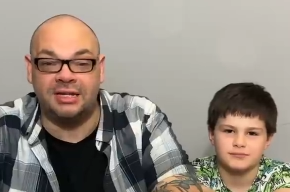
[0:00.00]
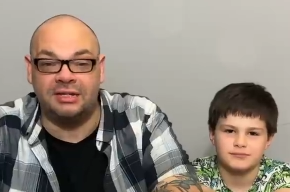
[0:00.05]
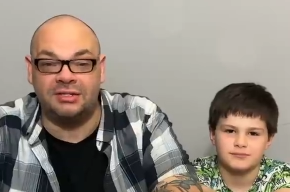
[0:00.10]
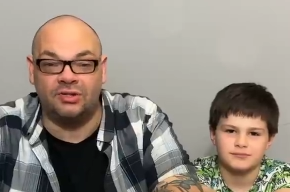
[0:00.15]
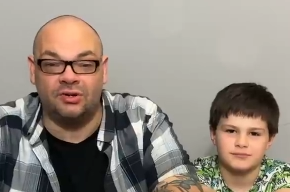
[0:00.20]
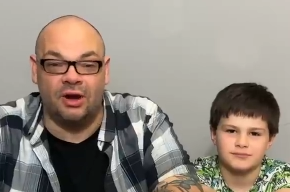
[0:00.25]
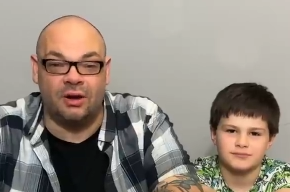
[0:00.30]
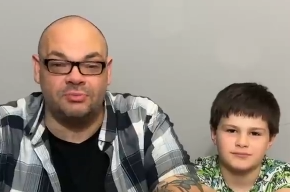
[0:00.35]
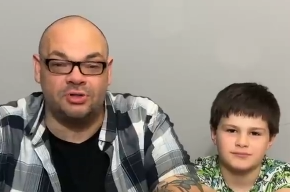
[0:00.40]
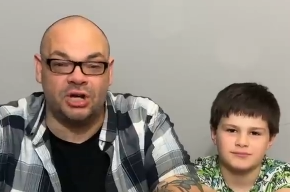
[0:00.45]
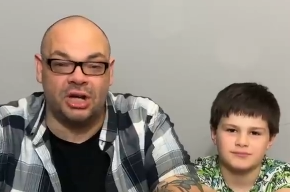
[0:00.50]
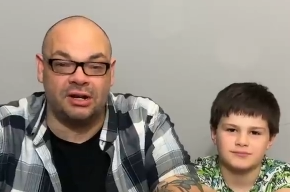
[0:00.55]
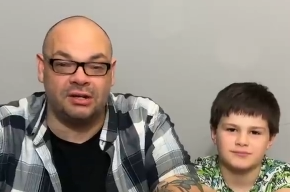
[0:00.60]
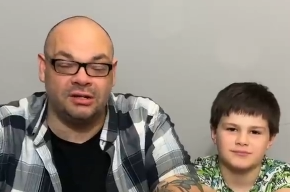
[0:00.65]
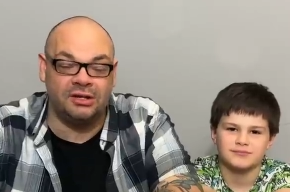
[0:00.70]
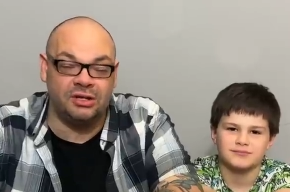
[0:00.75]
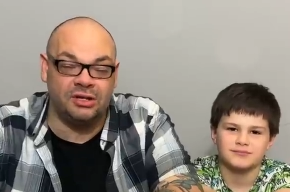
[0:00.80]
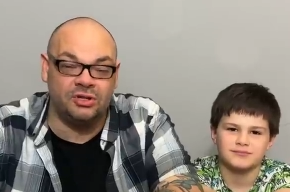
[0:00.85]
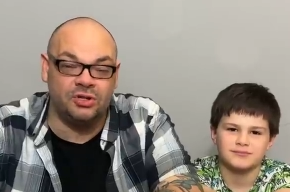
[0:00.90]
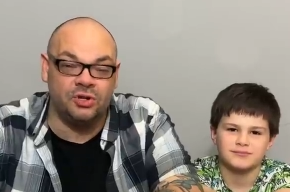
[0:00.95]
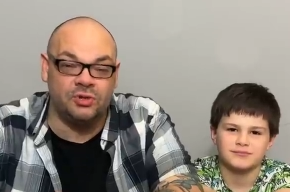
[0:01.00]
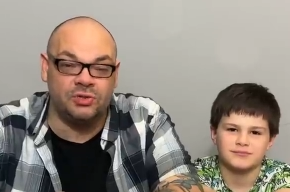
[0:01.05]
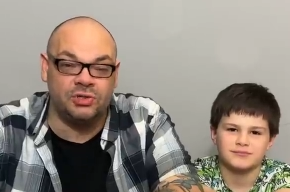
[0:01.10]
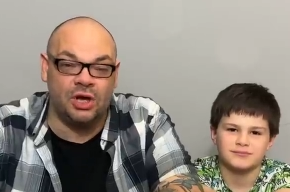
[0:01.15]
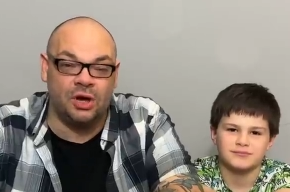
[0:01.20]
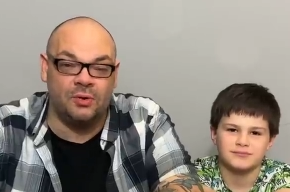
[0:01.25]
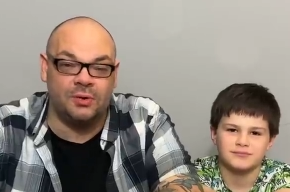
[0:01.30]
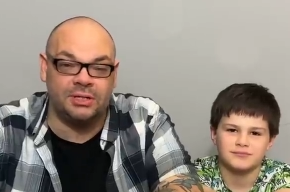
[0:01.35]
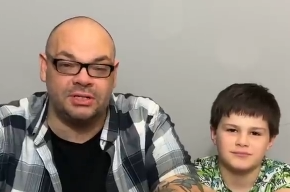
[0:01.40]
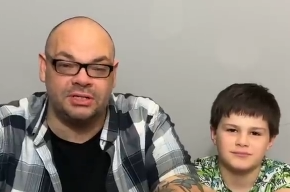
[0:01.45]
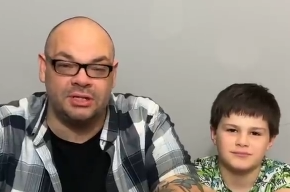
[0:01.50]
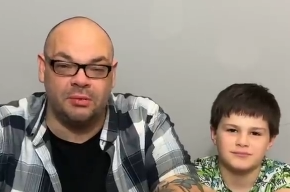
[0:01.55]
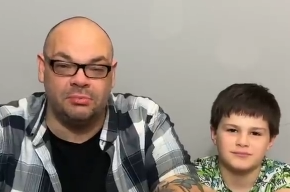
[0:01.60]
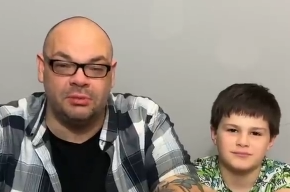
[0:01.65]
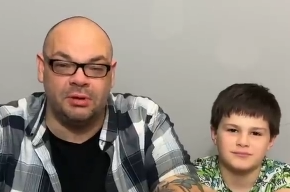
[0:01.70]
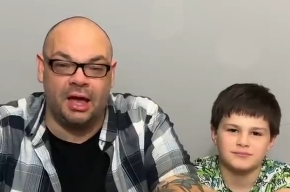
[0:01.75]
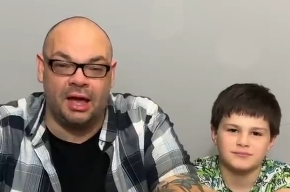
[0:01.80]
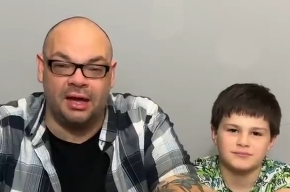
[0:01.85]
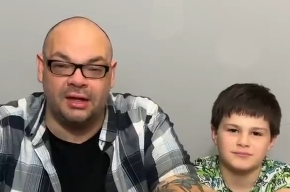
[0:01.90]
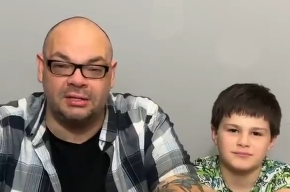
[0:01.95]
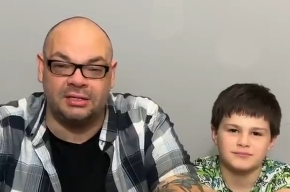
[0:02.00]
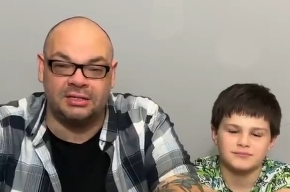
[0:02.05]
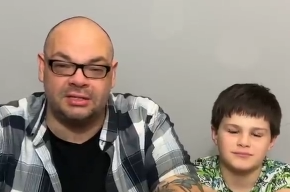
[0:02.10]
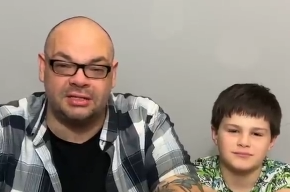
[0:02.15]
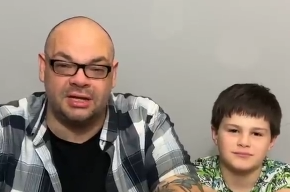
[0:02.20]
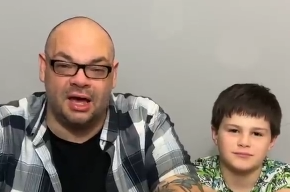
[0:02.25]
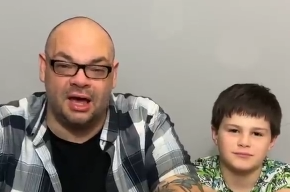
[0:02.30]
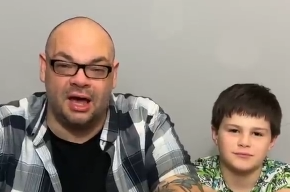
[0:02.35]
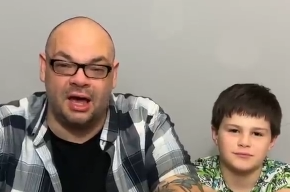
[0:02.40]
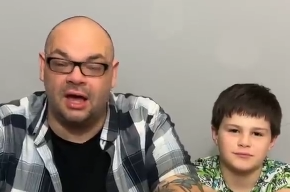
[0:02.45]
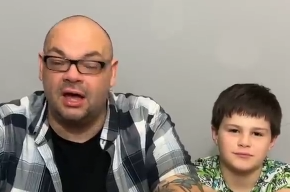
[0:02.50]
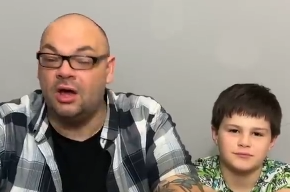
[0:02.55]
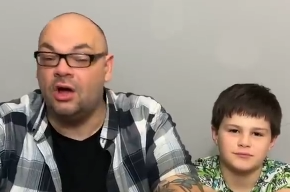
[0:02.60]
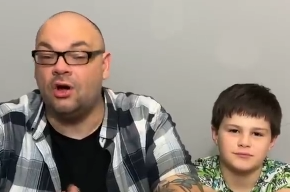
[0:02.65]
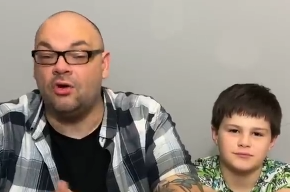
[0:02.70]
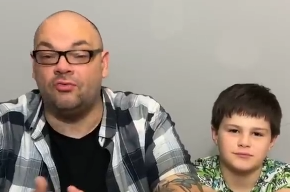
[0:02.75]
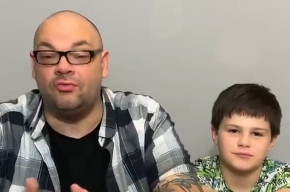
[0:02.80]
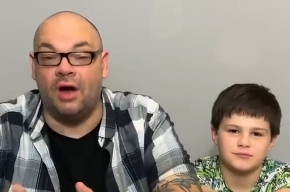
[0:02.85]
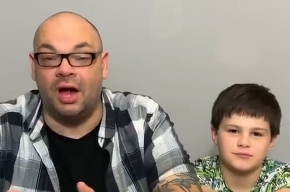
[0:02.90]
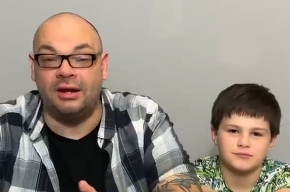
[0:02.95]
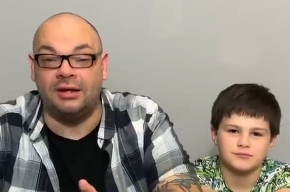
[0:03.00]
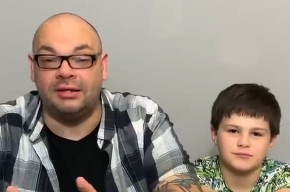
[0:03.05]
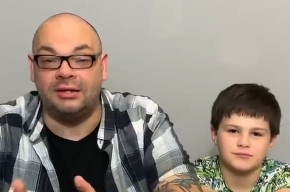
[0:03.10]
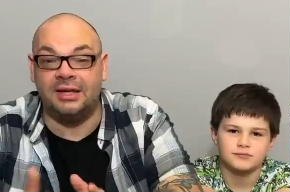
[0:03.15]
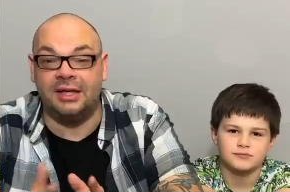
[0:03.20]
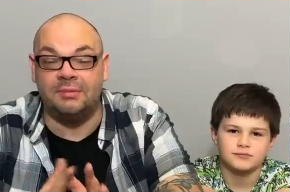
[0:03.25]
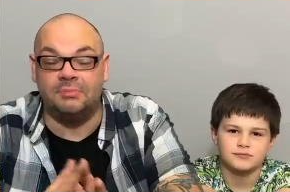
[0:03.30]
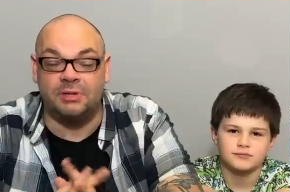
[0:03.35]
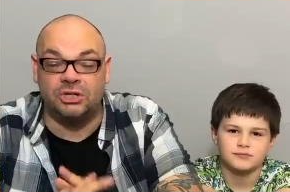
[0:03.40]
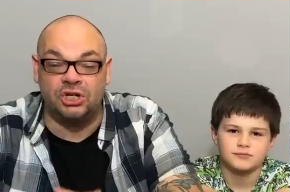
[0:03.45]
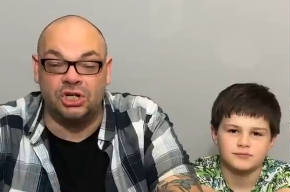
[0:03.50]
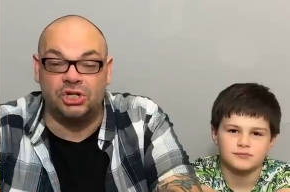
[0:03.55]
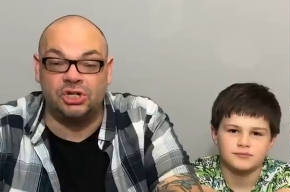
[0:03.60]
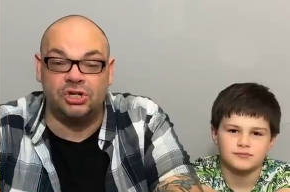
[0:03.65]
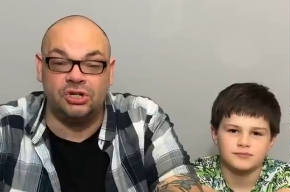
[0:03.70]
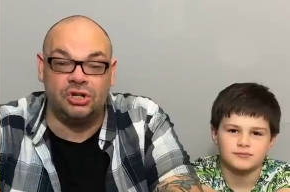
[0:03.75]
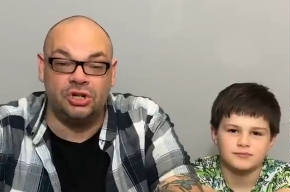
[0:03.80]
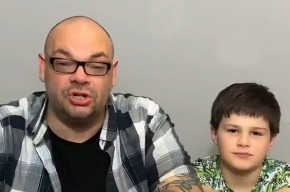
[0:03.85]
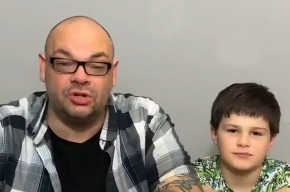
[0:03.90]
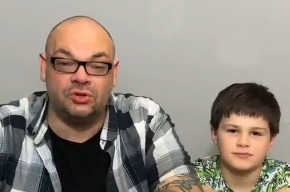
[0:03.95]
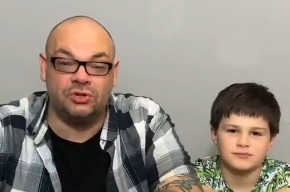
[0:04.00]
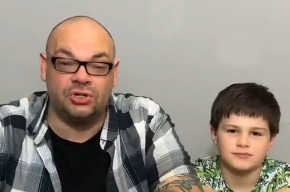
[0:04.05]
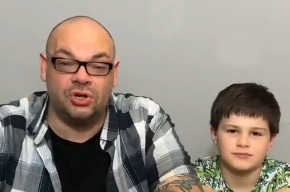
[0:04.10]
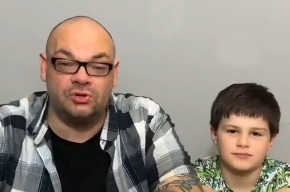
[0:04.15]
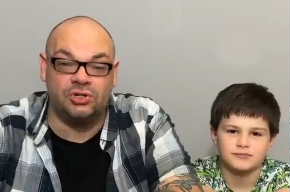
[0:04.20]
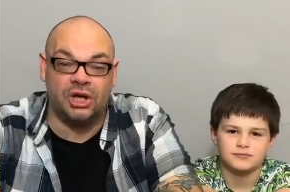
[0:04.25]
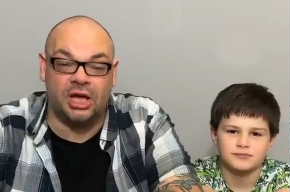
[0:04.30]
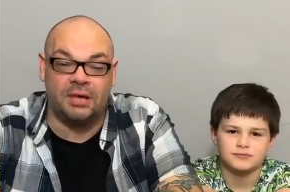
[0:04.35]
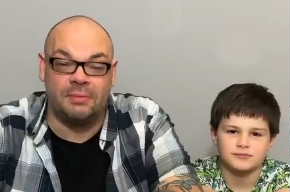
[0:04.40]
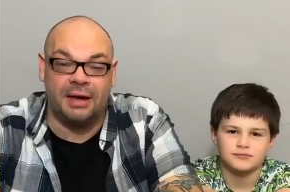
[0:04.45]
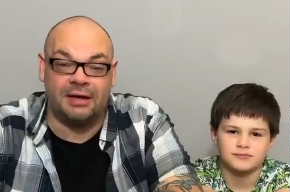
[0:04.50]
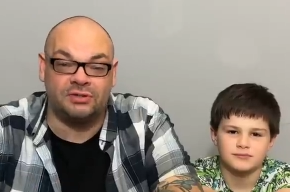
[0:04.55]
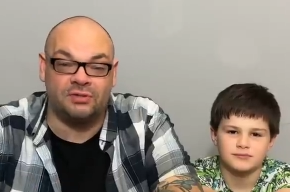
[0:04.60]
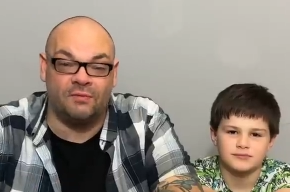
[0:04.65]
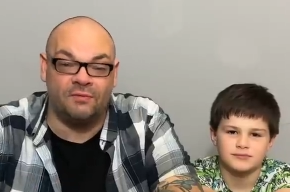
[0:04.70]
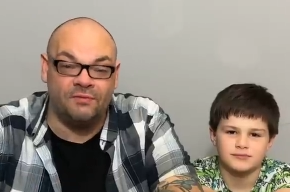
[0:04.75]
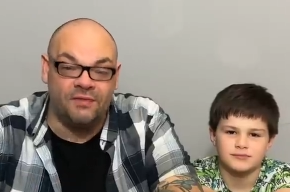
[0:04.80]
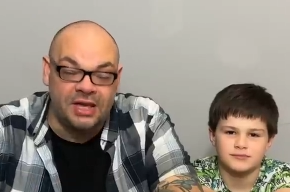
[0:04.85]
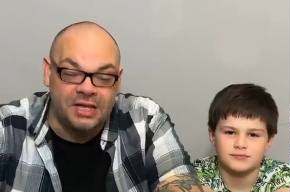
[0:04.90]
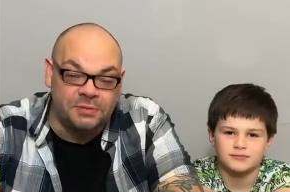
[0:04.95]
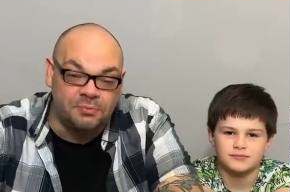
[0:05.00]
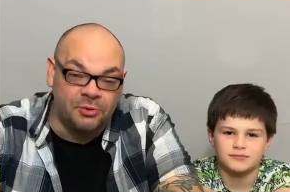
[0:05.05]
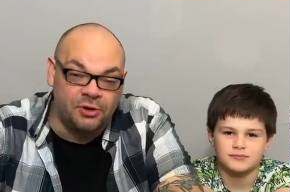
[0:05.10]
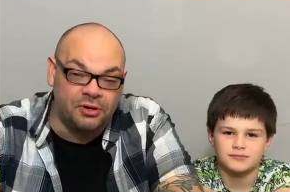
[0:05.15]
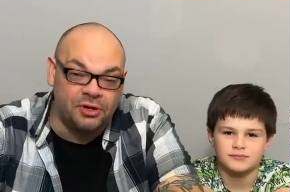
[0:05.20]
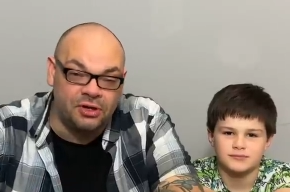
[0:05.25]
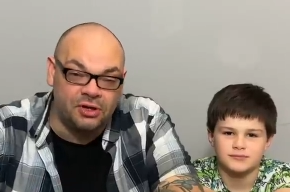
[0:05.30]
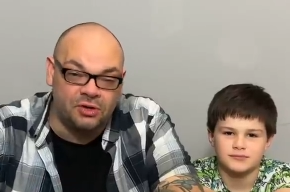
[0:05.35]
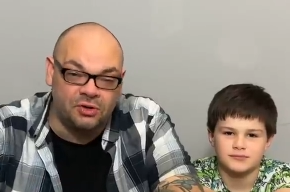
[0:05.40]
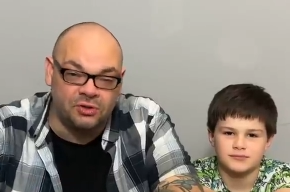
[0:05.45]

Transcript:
Speaker 1: Instagram channel, you can do so. It's double, uh, it's uh, Ryland the Kid Magician. You can also check him out on Facebook. You can